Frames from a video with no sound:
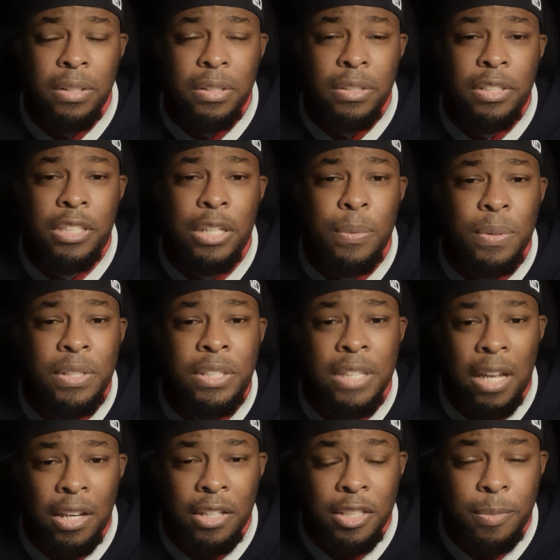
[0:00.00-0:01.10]
she was
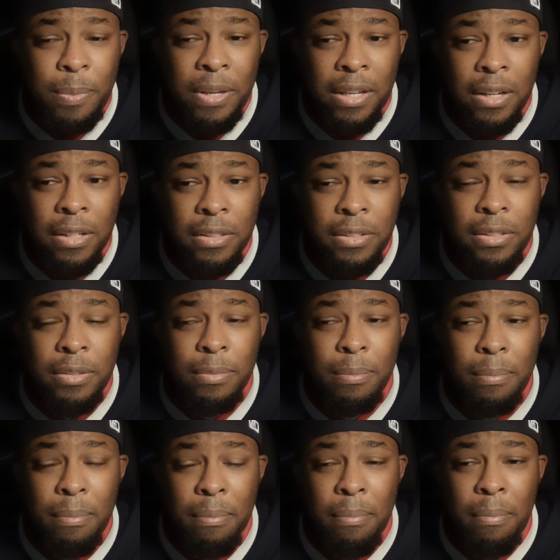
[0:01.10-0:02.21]
jealous because
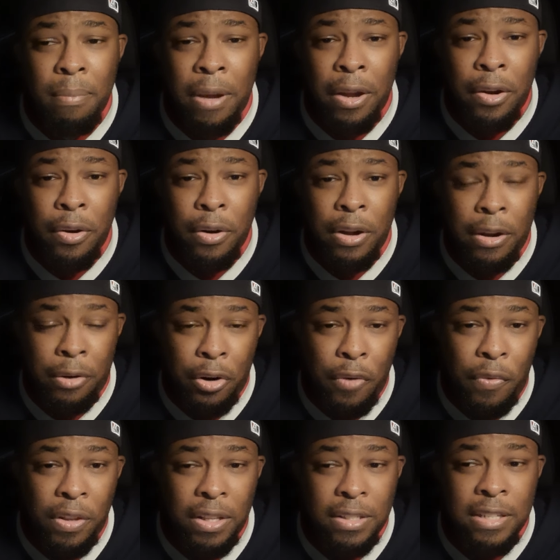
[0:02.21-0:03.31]
my
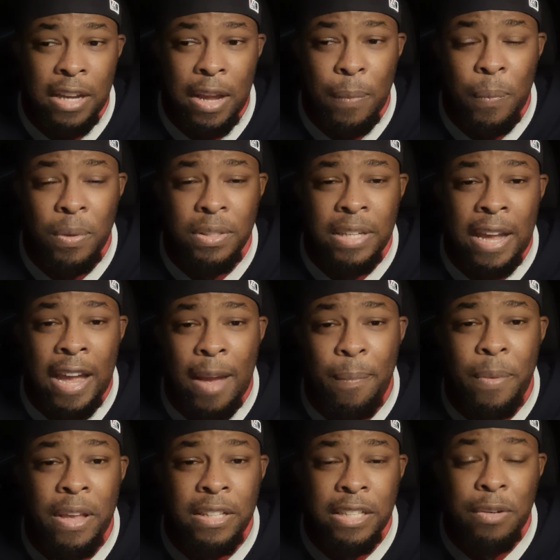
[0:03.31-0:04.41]
girlfriend at the time was
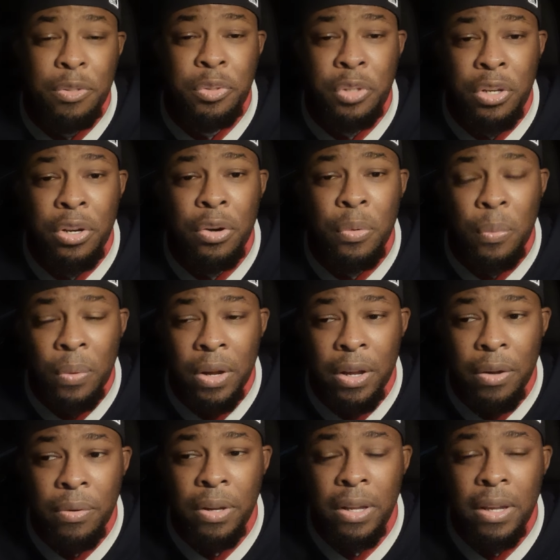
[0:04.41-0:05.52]
happy because I was treating her
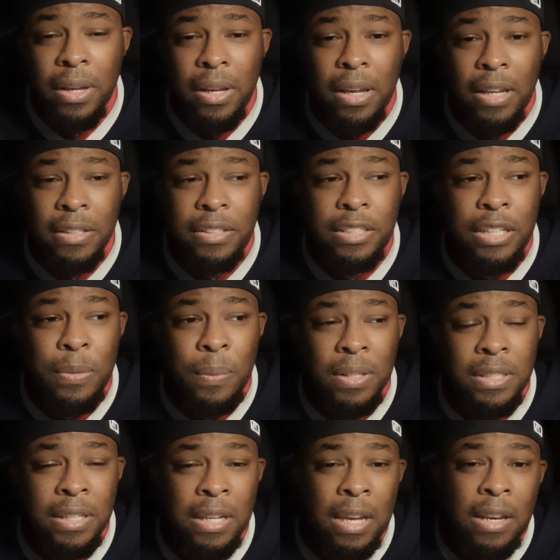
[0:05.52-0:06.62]
well, and she
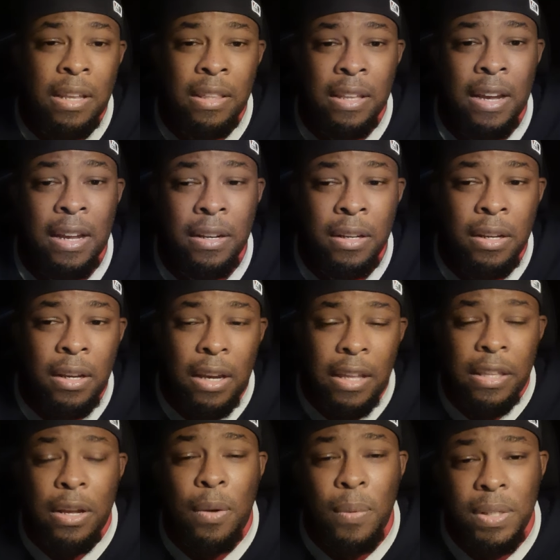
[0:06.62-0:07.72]
wasn't getting that.
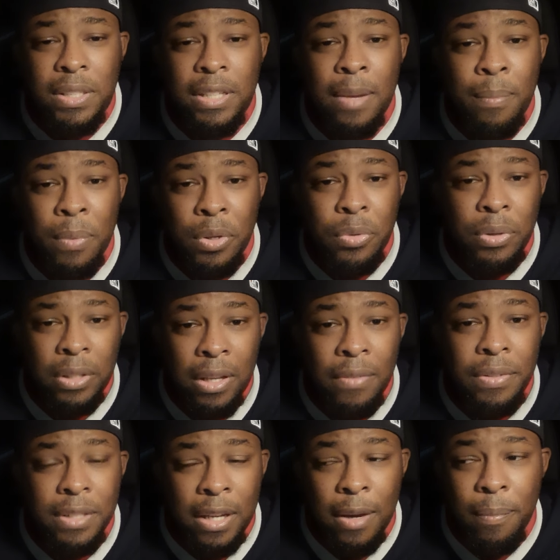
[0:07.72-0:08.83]
And they always say misery
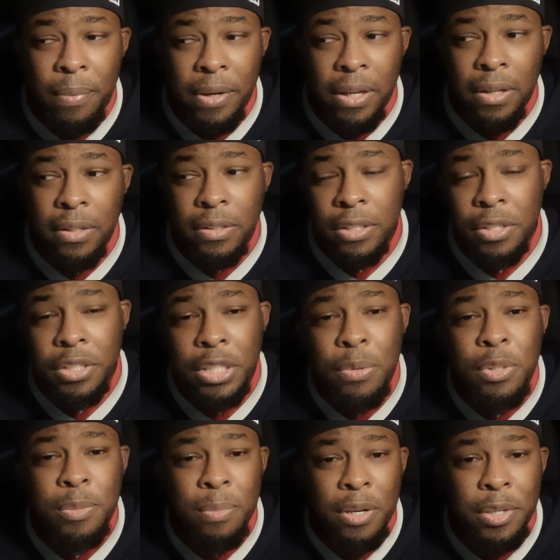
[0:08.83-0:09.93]
loves company. So she
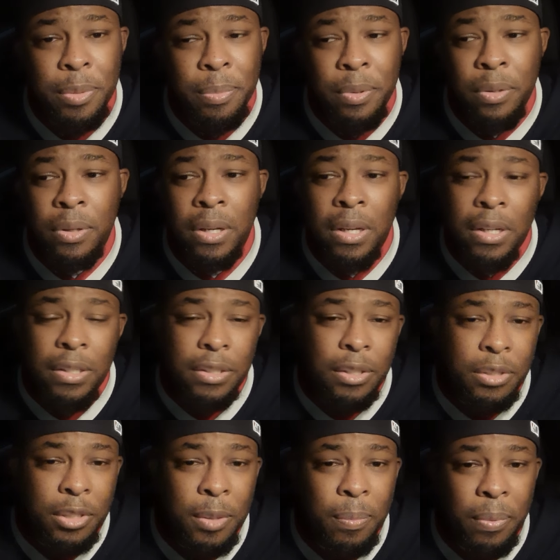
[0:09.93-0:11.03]
was miserable. So
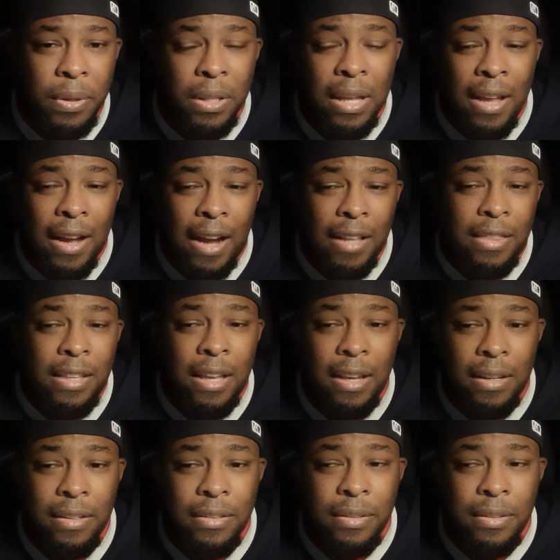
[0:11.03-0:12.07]
I think